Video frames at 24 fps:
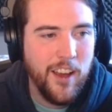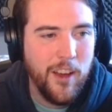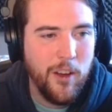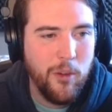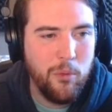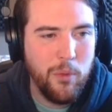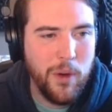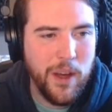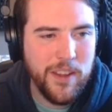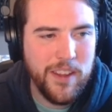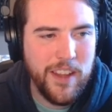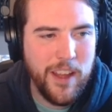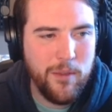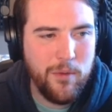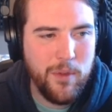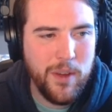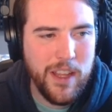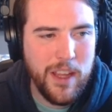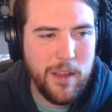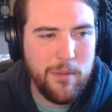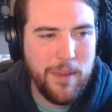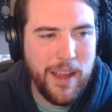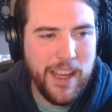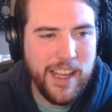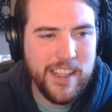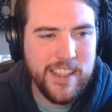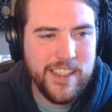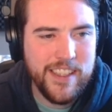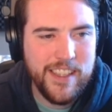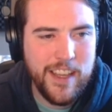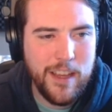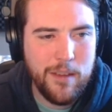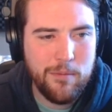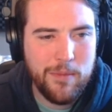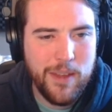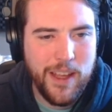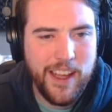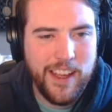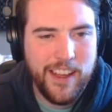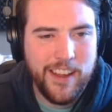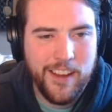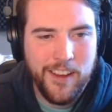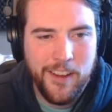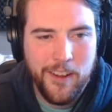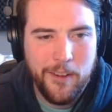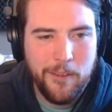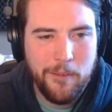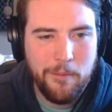Well, they really make it seem
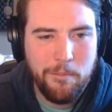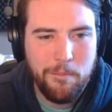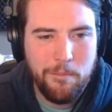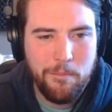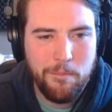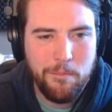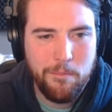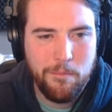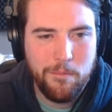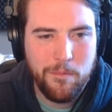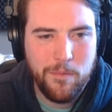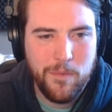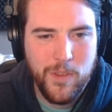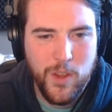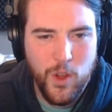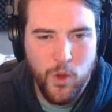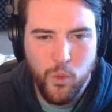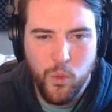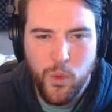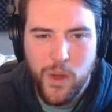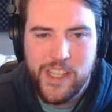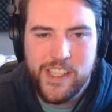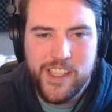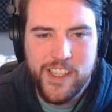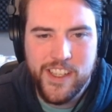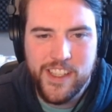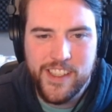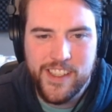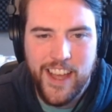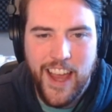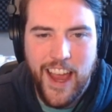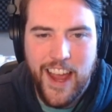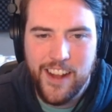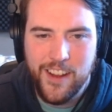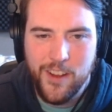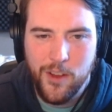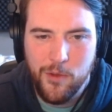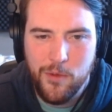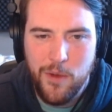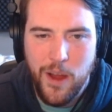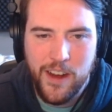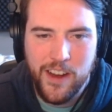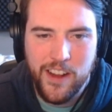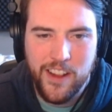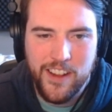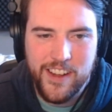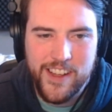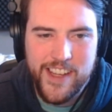like the witches had the
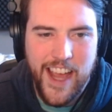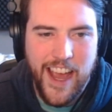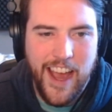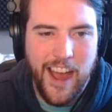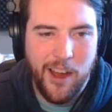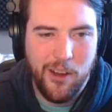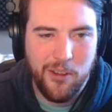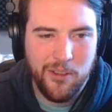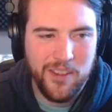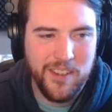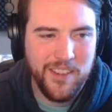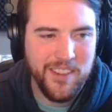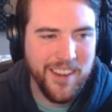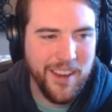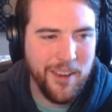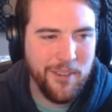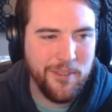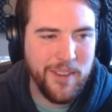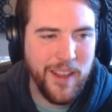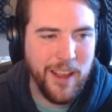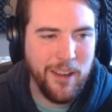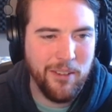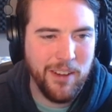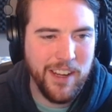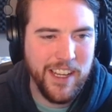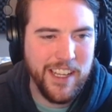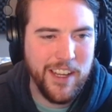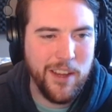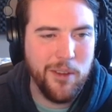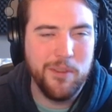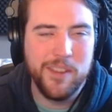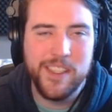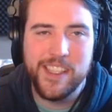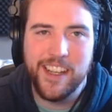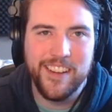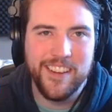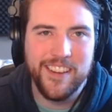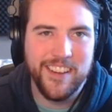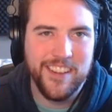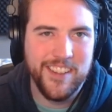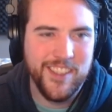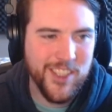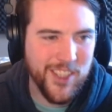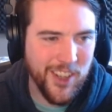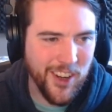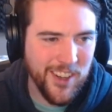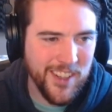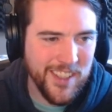run of the town. If they were using the
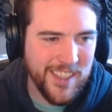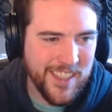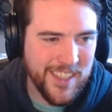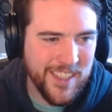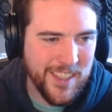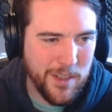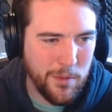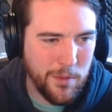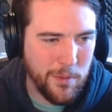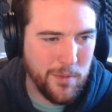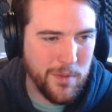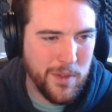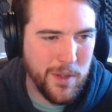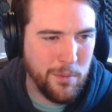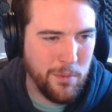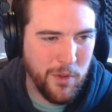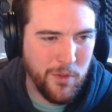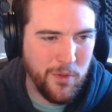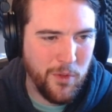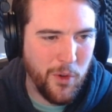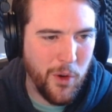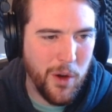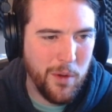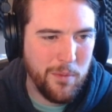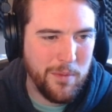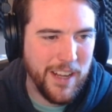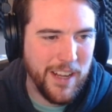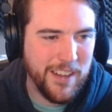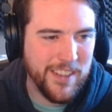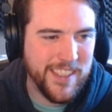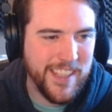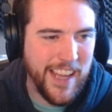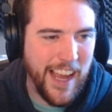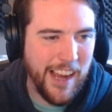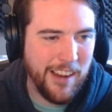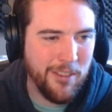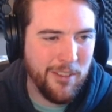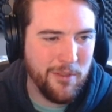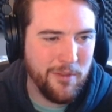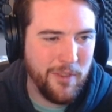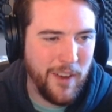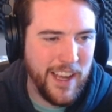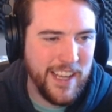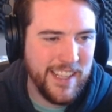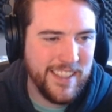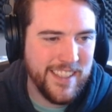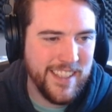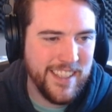church to, to perform their
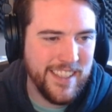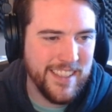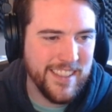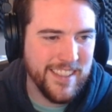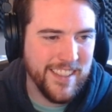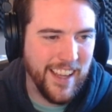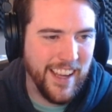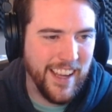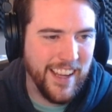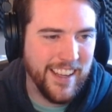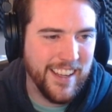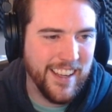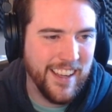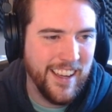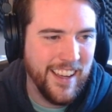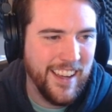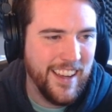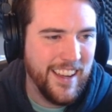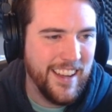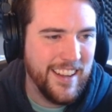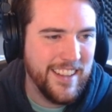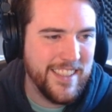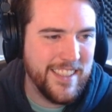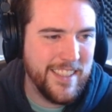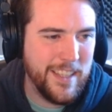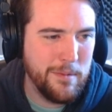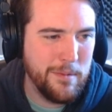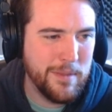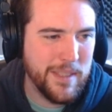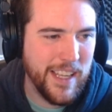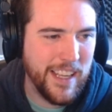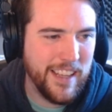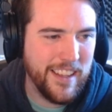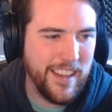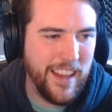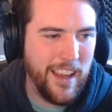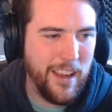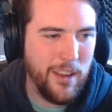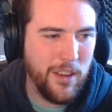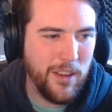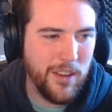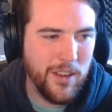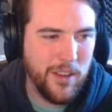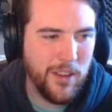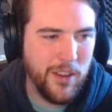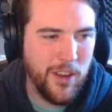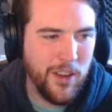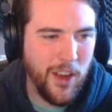sacrifices, like, seems like they
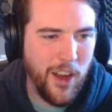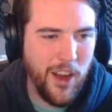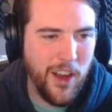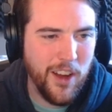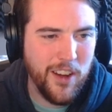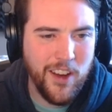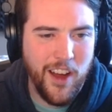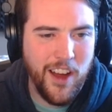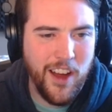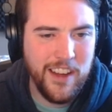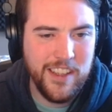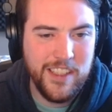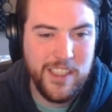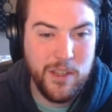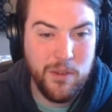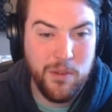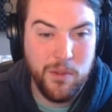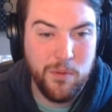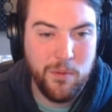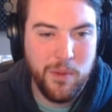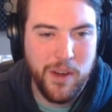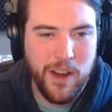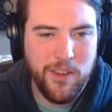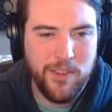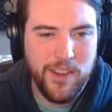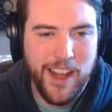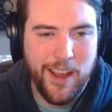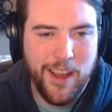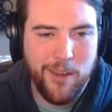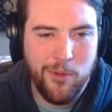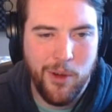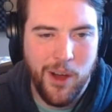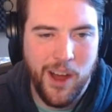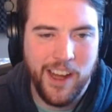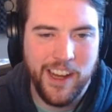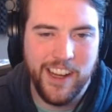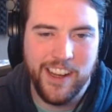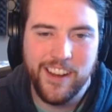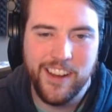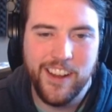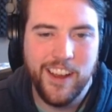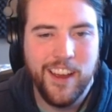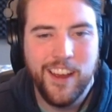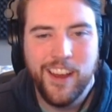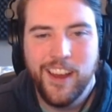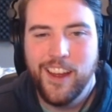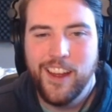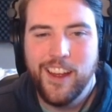got on doing whatever they wanted.
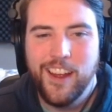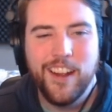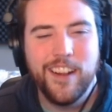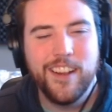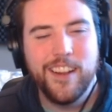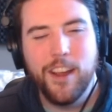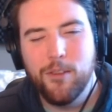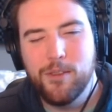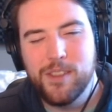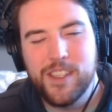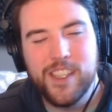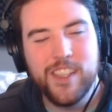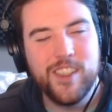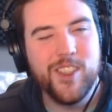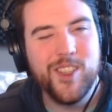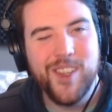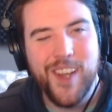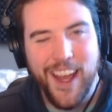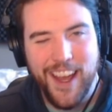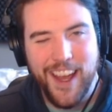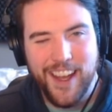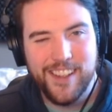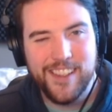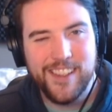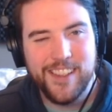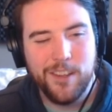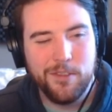There was a chance.